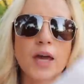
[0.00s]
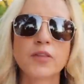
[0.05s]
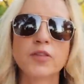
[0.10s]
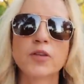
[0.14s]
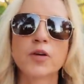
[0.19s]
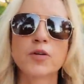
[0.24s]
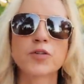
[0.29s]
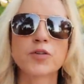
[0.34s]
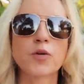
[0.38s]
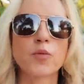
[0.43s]
And
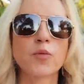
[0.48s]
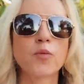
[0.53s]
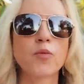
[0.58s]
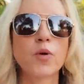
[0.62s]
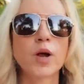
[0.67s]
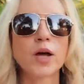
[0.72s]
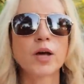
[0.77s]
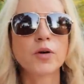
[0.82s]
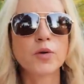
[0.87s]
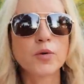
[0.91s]
there's a
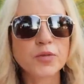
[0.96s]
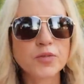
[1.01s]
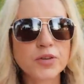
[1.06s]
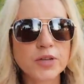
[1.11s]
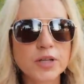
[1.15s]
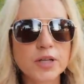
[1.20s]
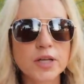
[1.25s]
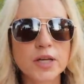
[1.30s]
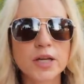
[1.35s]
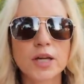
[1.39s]
rose
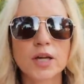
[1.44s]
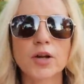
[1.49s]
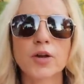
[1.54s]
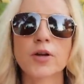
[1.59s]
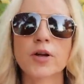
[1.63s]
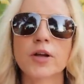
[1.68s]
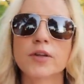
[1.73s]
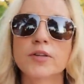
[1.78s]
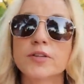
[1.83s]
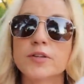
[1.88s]
in here
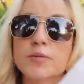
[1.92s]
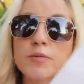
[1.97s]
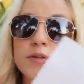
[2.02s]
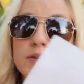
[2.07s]
and some